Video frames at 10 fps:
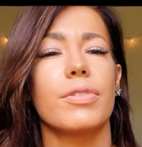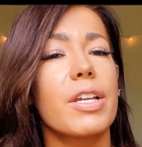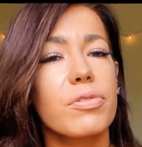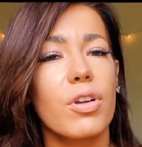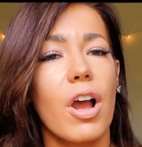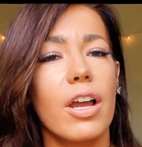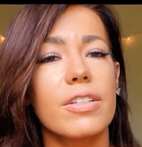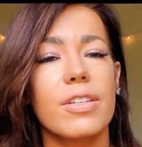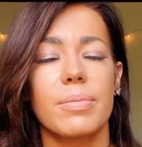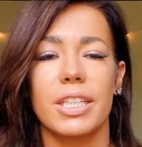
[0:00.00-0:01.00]
restaurant,
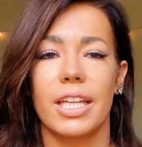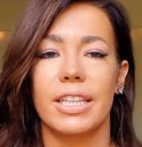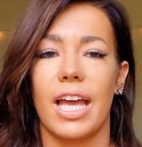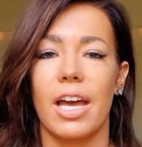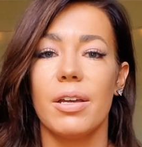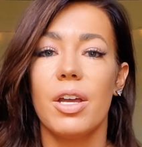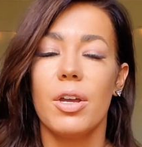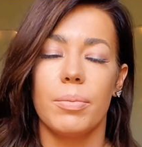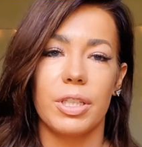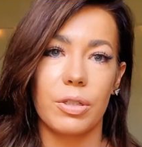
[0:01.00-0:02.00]
something like that.
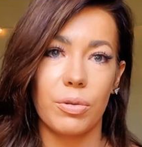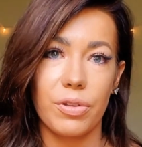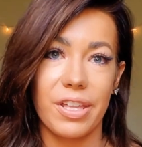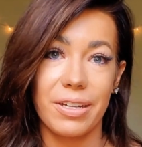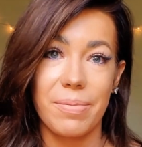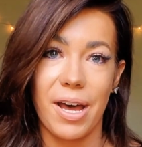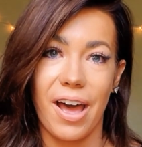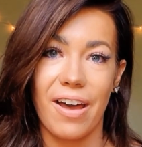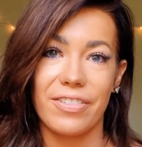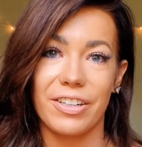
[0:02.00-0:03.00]
But the cool thing about
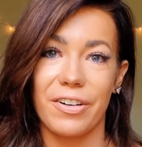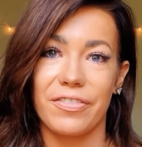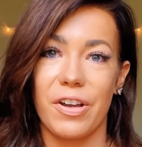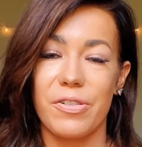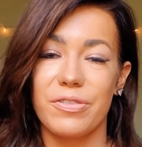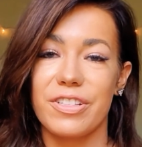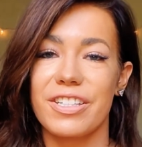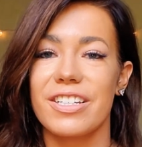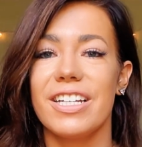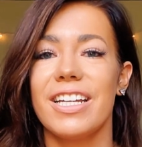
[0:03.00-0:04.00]
having our
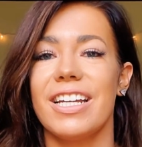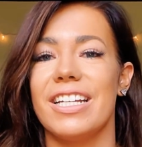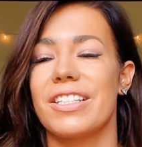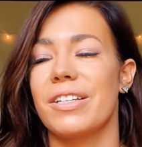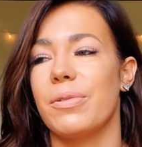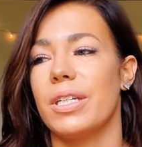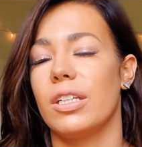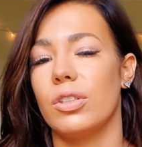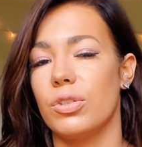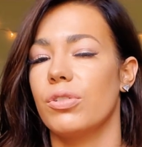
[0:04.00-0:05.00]
phones is that we
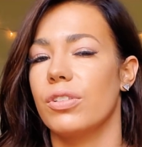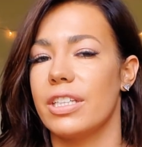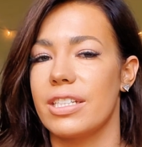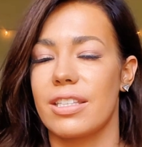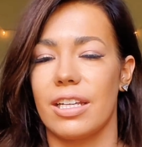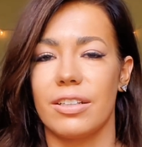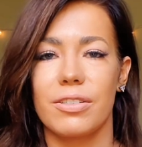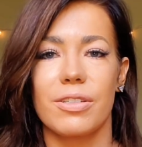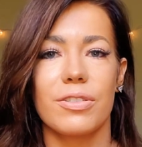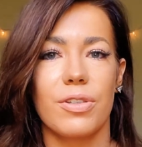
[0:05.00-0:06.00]
can Google these
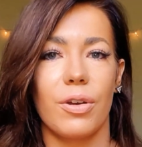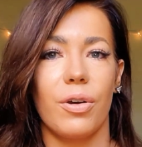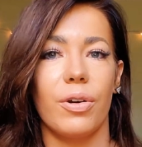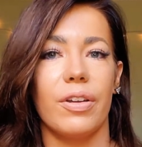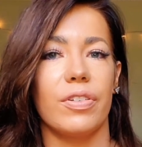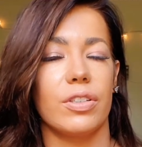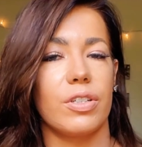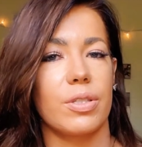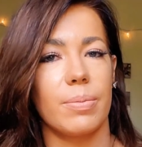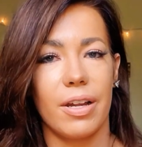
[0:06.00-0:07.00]
things. So if you're
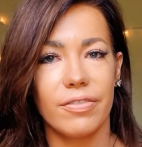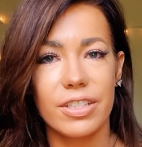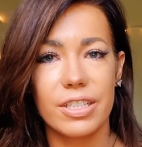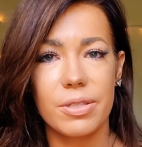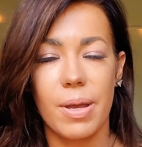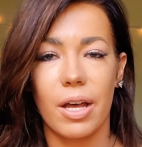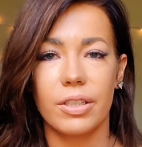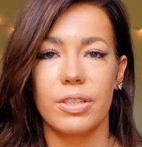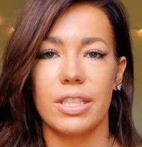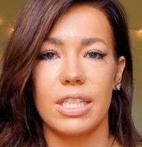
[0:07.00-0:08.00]
using MyFitnessPal,
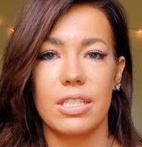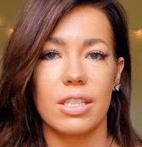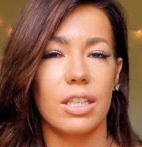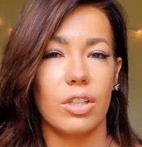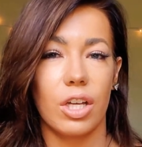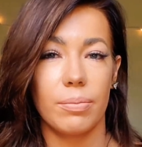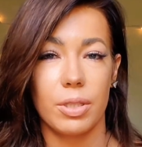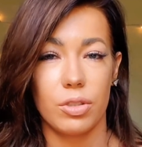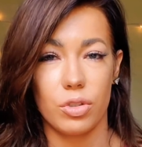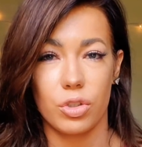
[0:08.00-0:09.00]
you can easily look up
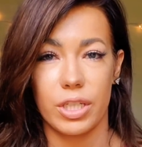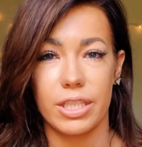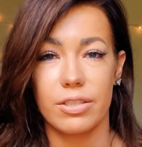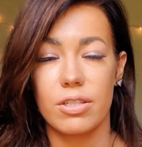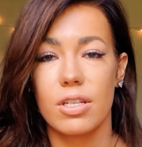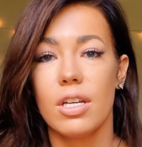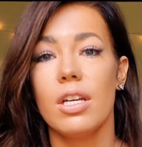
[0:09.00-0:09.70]
the nutrients,